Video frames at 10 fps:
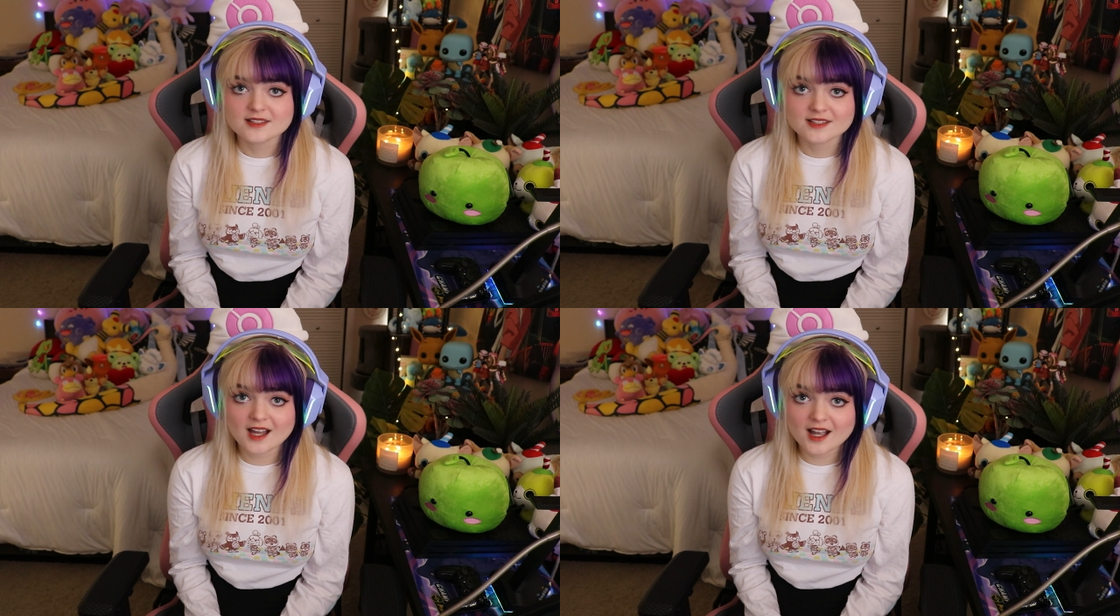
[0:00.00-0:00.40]

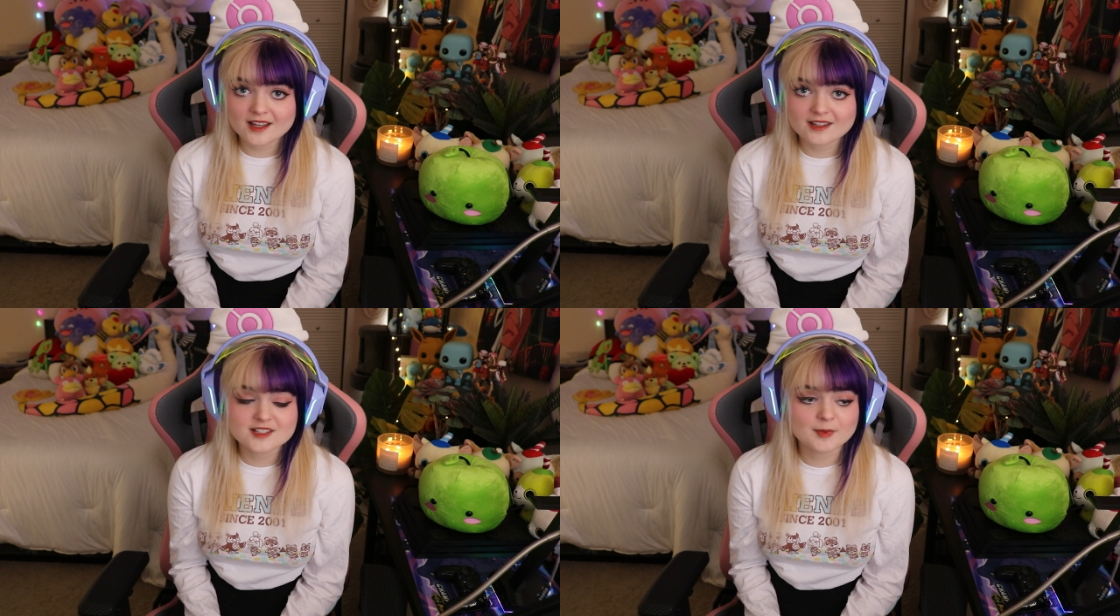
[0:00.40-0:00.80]

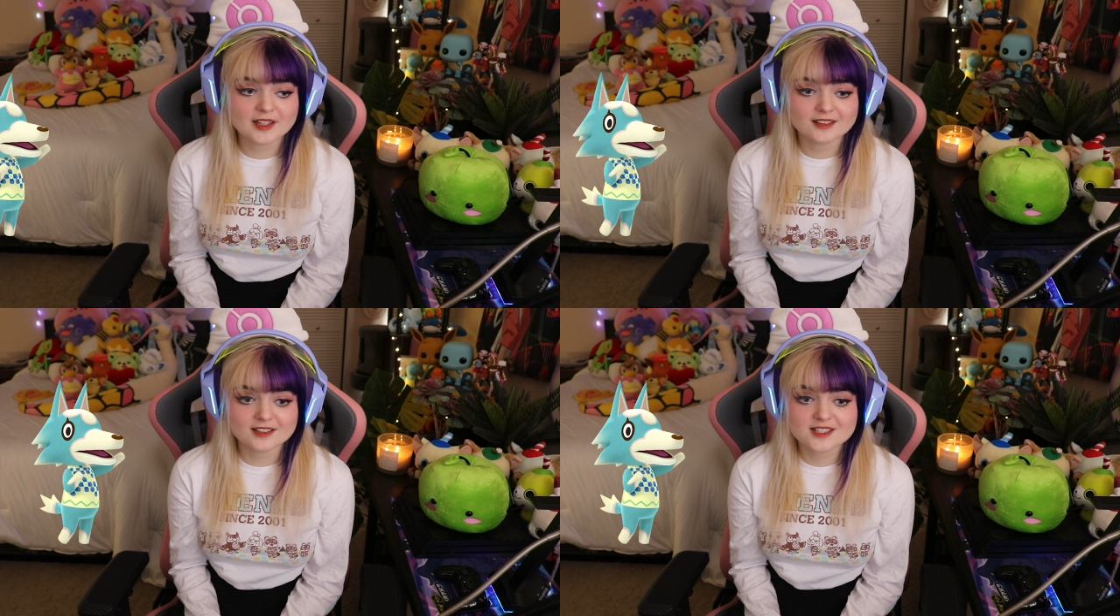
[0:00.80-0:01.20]
Sky is
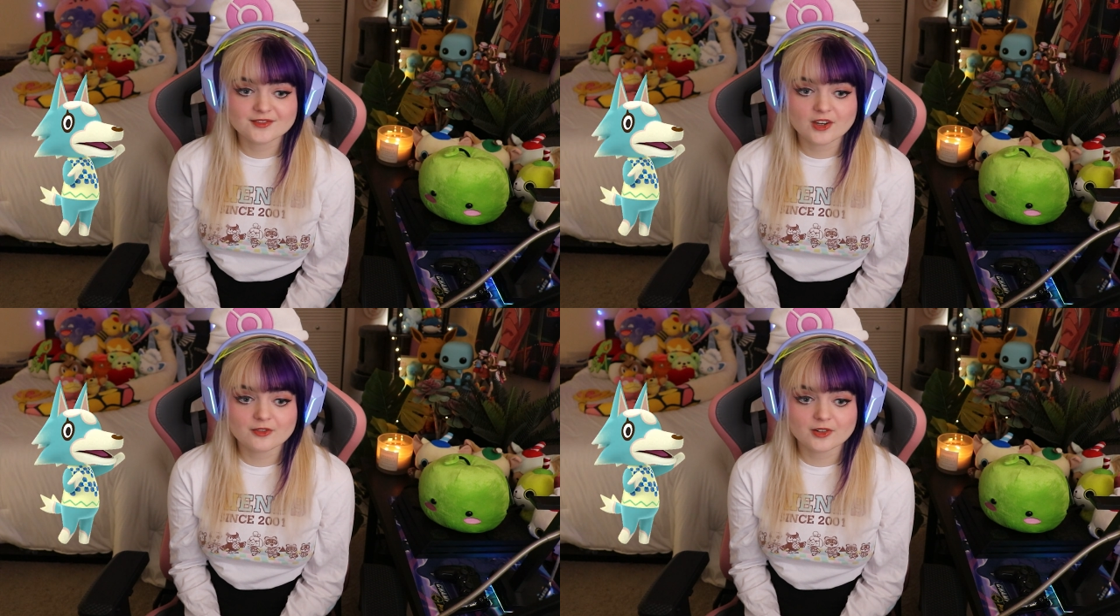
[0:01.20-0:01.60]
my
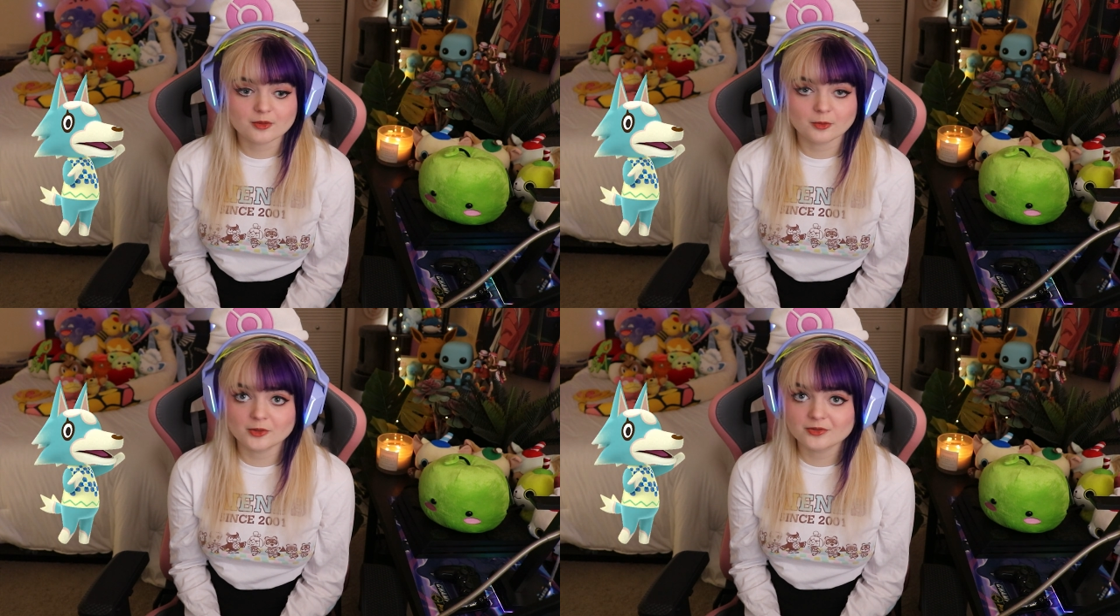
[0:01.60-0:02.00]
least
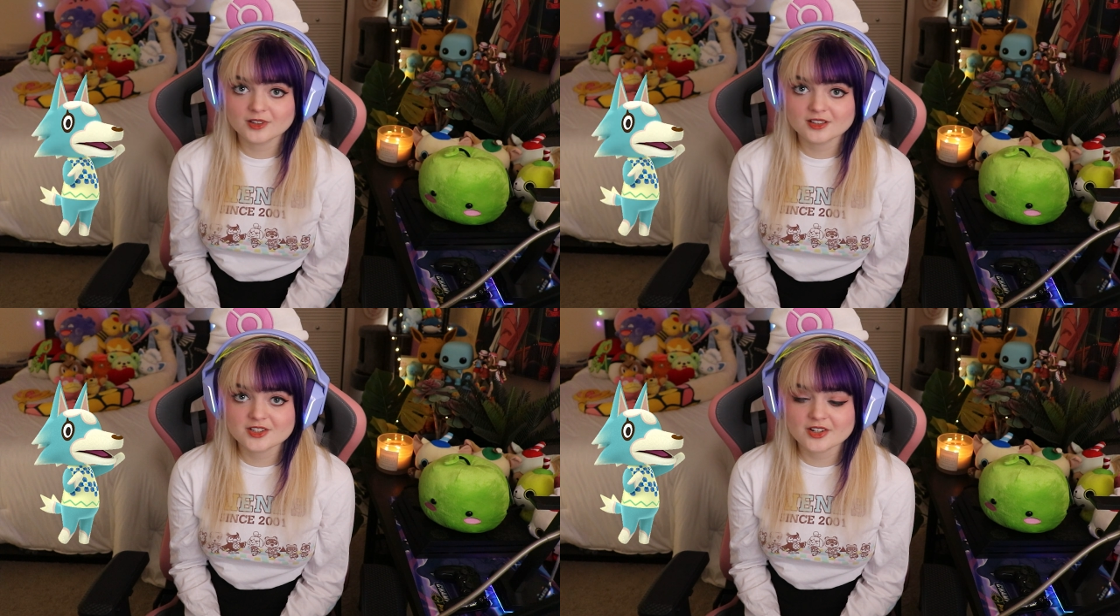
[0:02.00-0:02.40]
favorite wolf
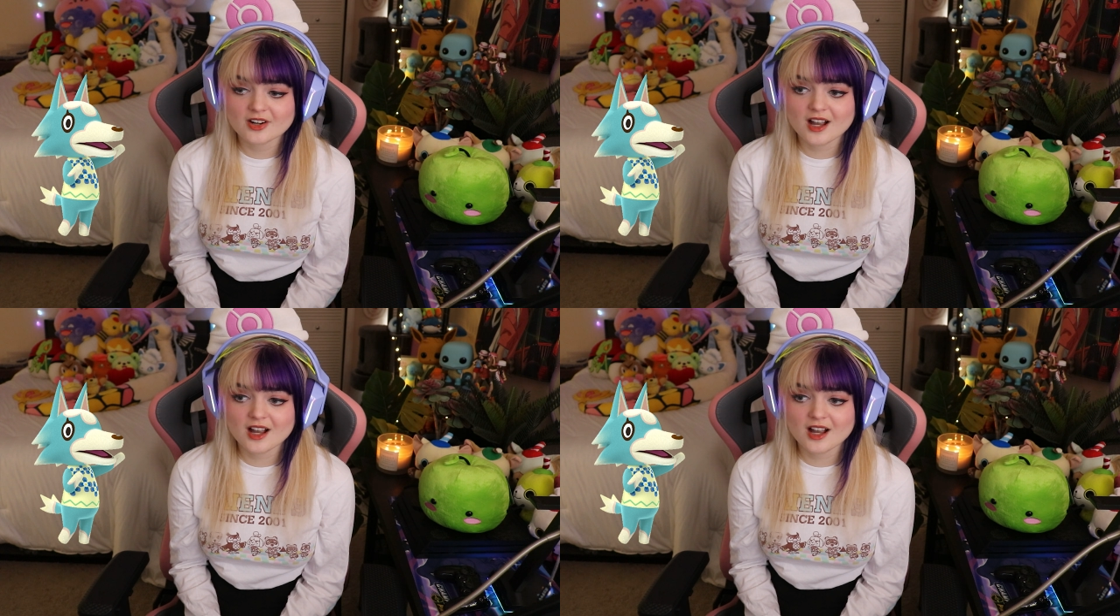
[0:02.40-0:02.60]
villager.